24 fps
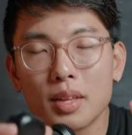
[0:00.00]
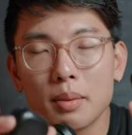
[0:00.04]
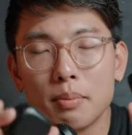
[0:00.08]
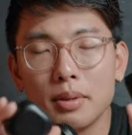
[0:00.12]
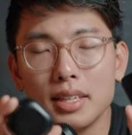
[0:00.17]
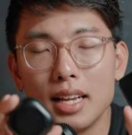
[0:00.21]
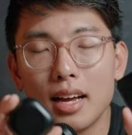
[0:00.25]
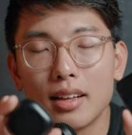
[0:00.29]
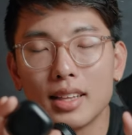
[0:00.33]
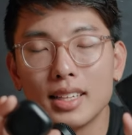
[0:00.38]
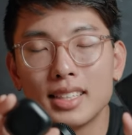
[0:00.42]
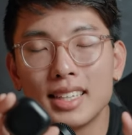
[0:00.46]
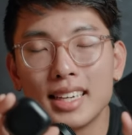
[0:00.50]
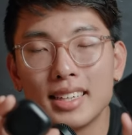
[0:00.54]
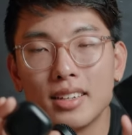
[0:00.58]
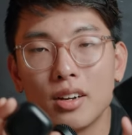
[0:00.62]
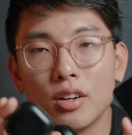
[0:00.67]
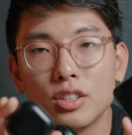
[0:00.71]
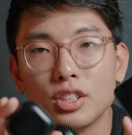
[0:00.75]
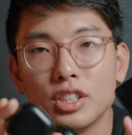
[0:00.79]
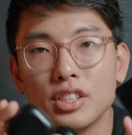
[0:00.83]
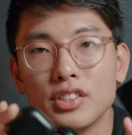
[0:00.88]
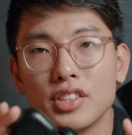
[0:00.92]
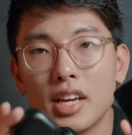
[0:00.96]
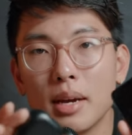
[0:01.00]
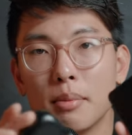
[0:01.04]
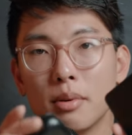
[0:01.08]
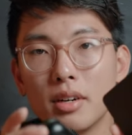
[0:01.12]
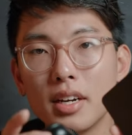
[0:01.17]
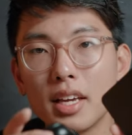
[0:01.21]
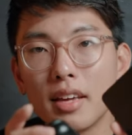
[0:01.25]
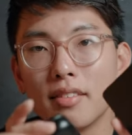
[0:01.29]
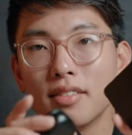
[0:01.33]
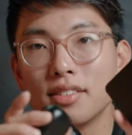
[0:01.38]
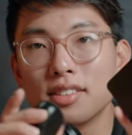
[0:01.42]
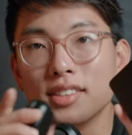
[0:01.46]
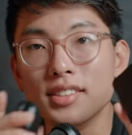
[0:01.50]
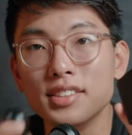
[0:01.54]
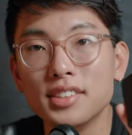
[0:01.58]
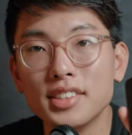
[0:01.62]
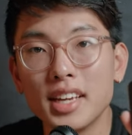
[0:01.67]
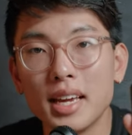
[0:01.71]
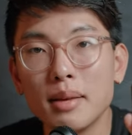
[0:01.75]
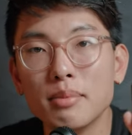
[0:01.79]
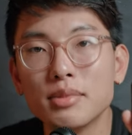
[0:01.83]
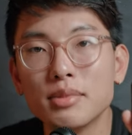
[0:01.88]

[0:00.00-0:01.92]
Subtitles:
but now that technology is able to give us the same